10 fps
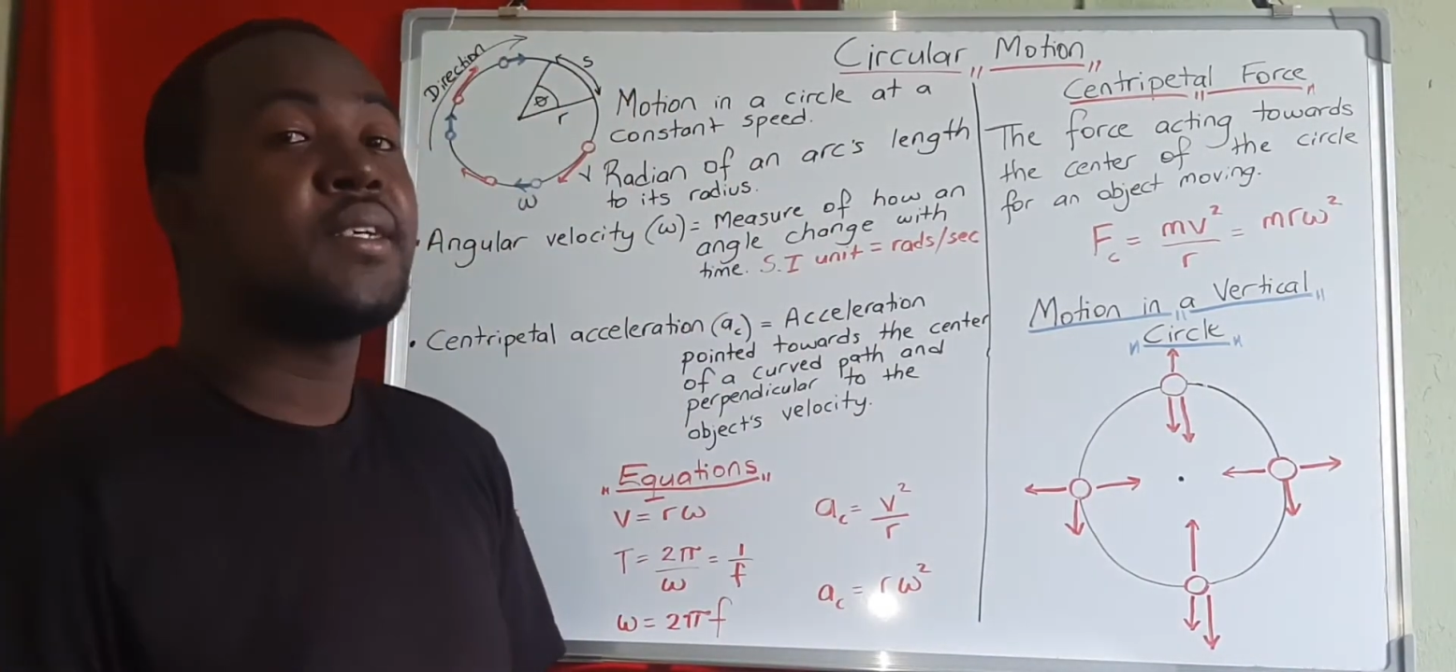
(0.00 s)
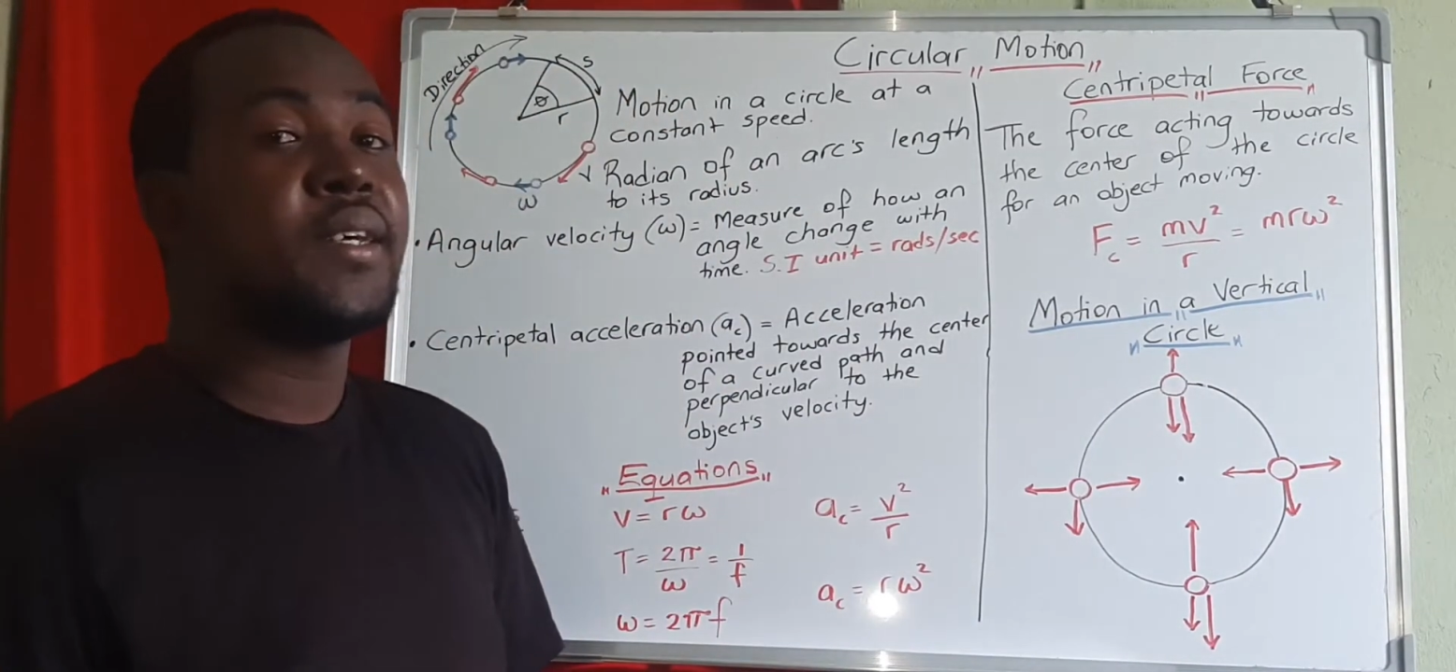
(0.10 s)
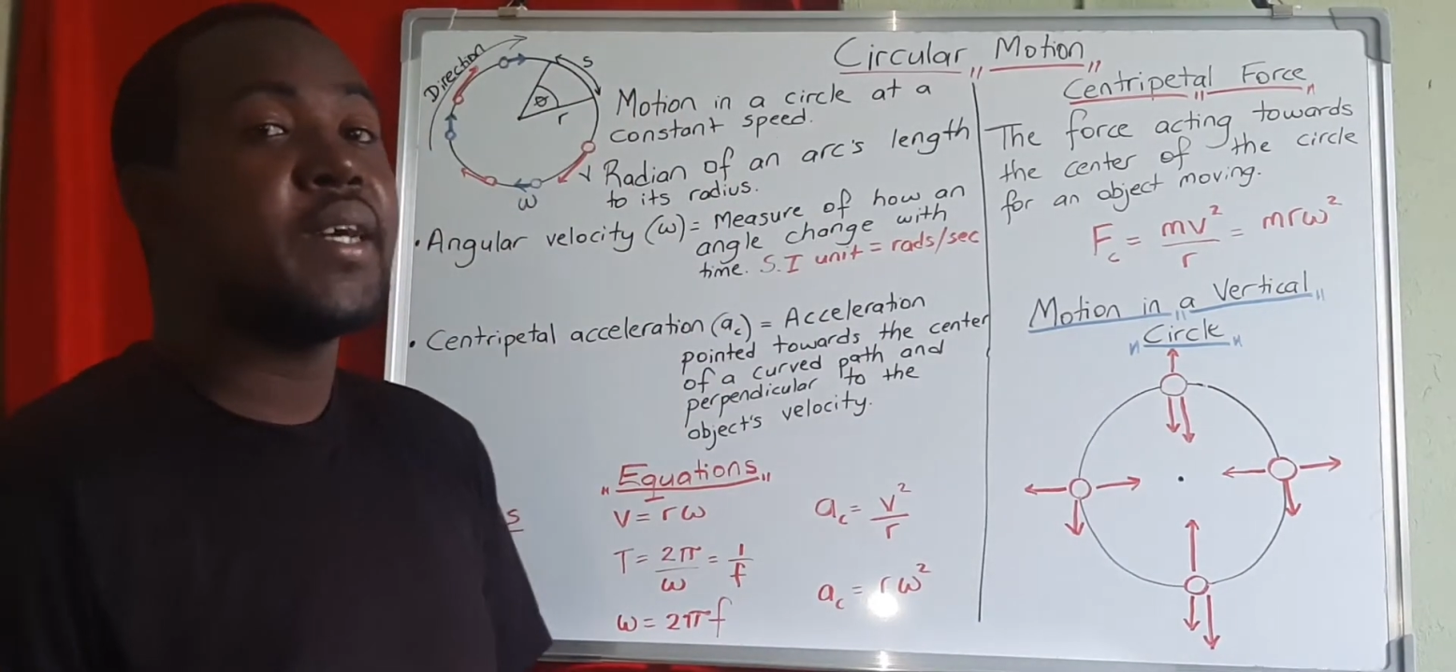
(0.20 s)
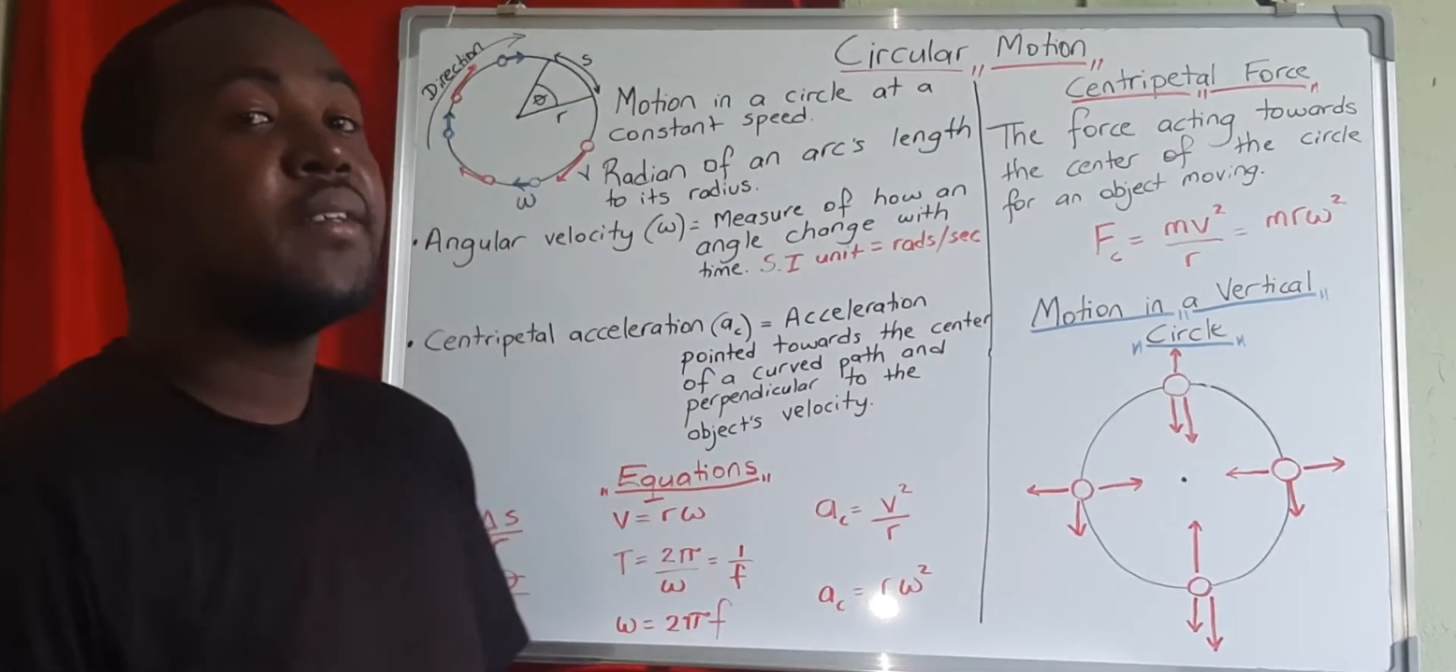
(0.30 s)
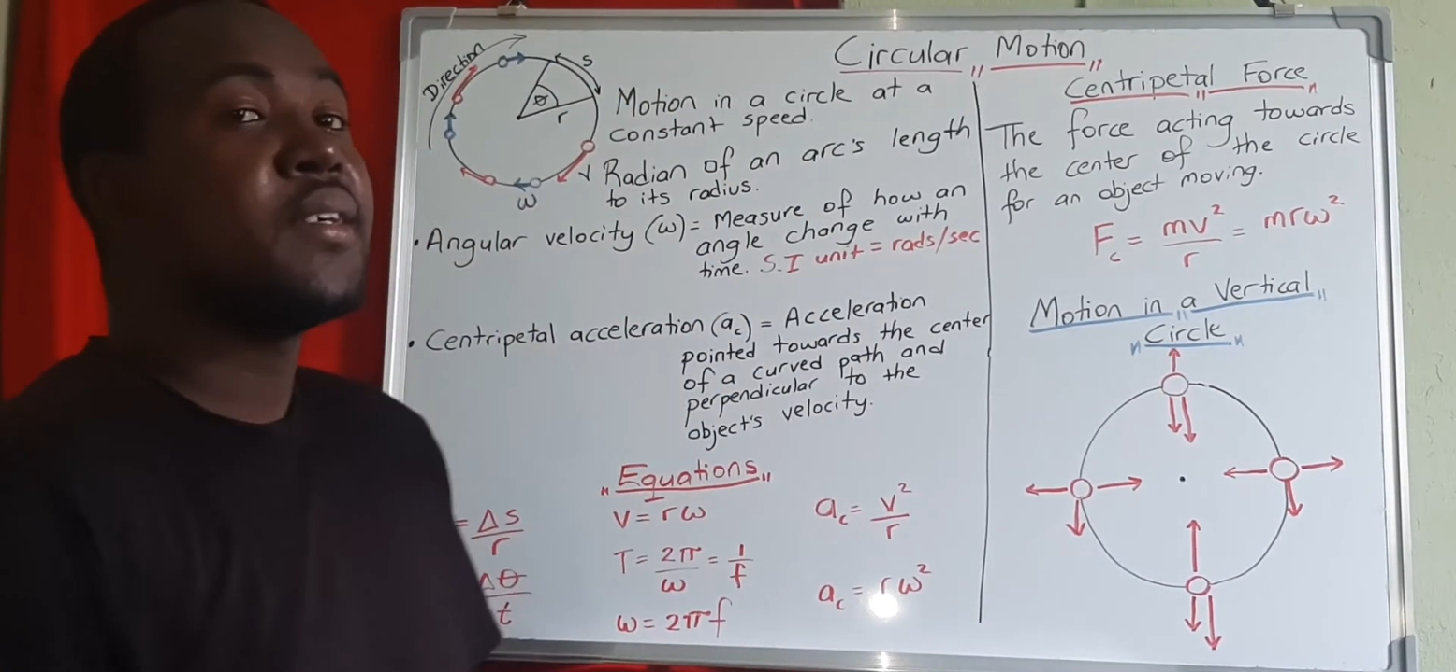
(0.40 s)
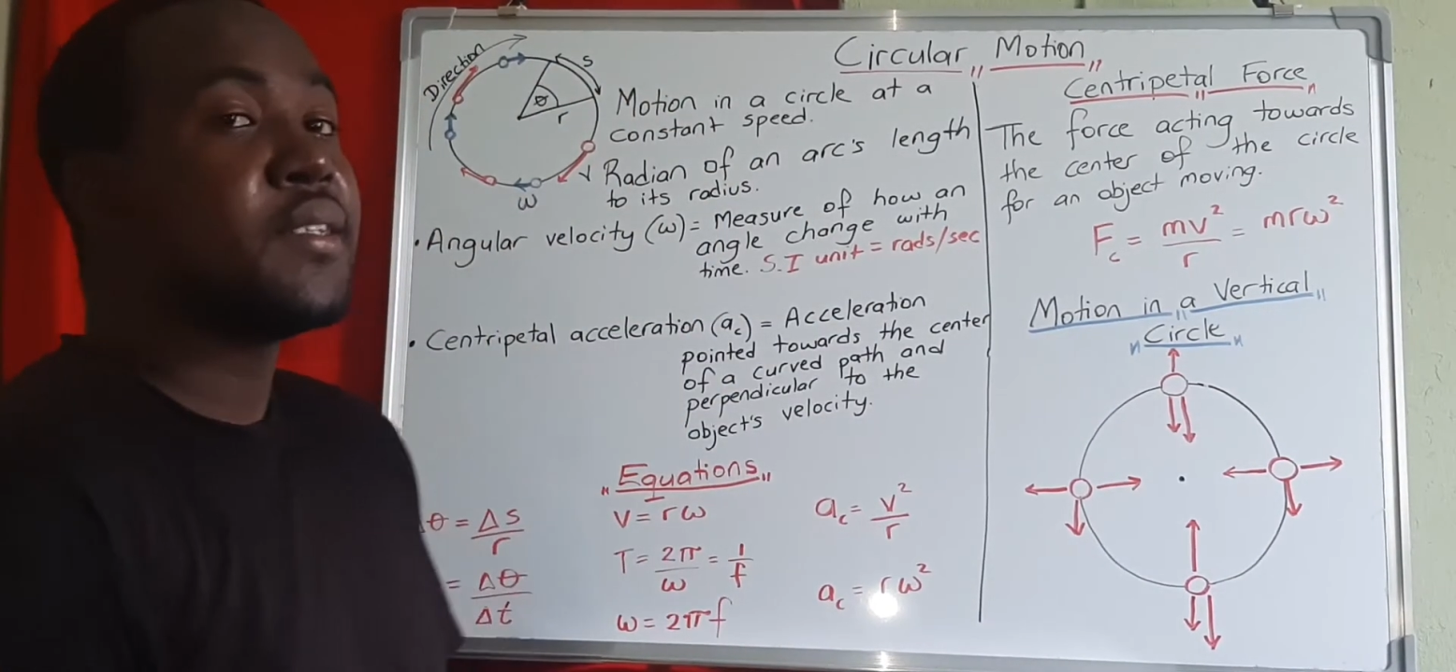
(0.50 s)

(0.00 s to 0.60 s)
right?